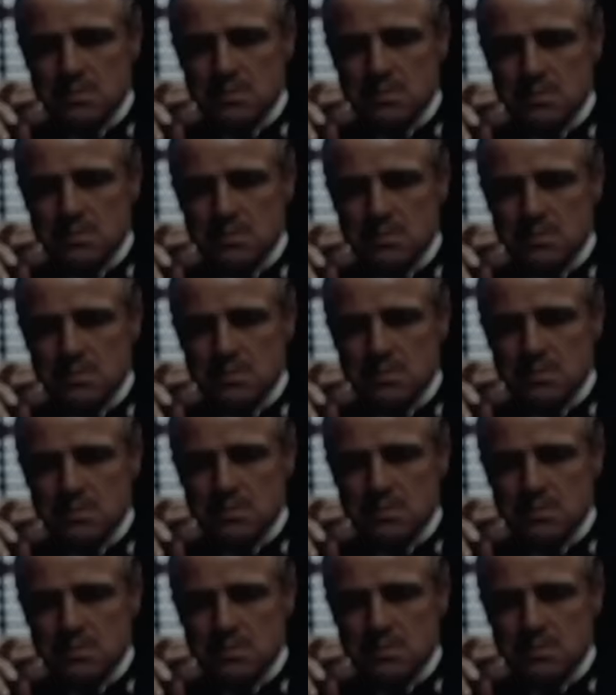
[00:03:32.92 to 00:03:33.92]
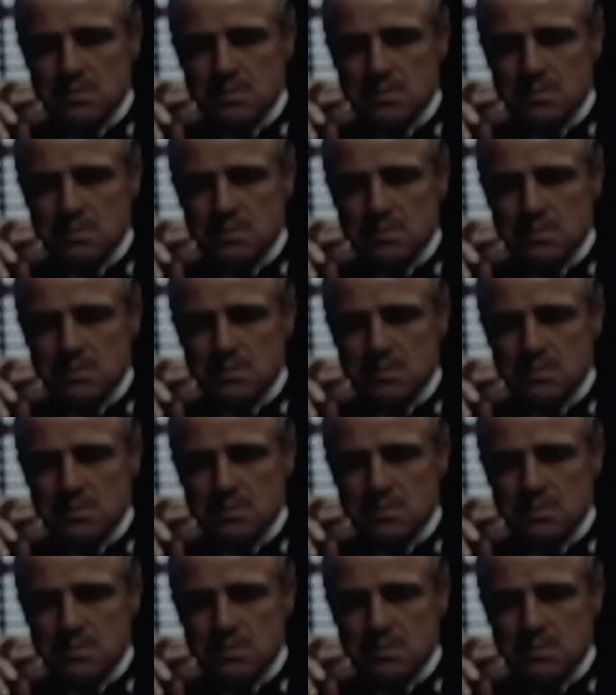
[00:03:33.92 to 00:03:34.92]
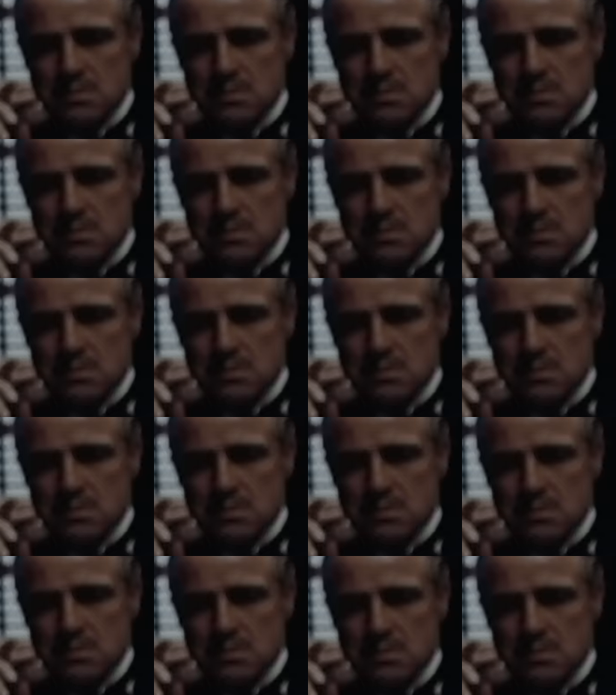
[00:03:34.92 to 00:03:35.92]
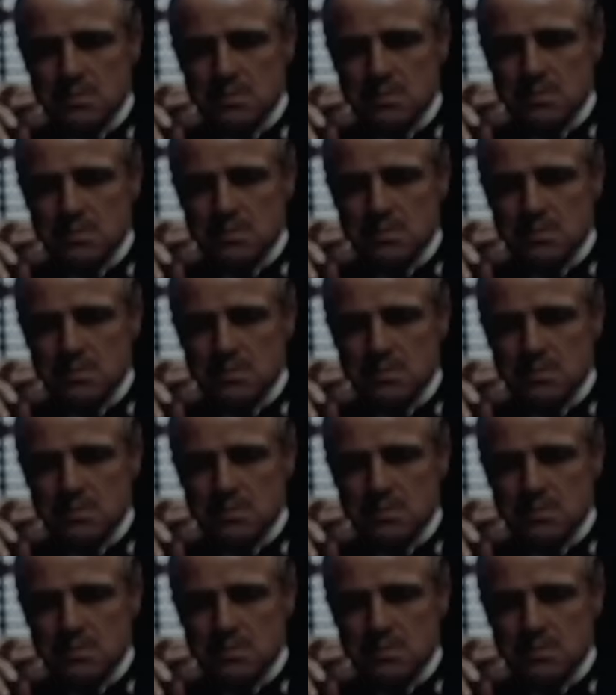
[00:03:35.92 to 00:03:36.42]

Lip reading: No words are spoken by the person on screen.